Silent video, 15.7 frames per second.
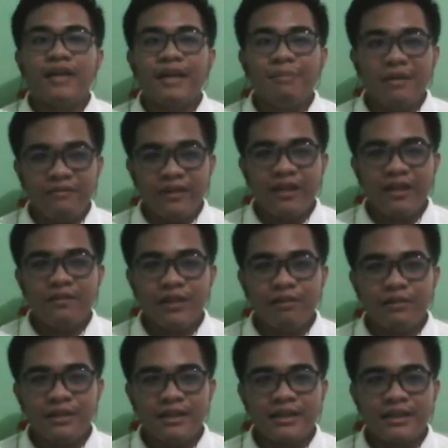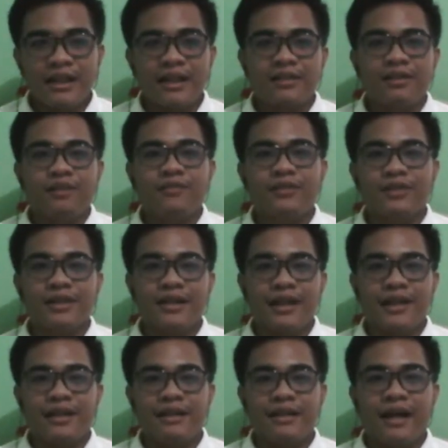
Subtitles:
my fellow viewers, that is all for today.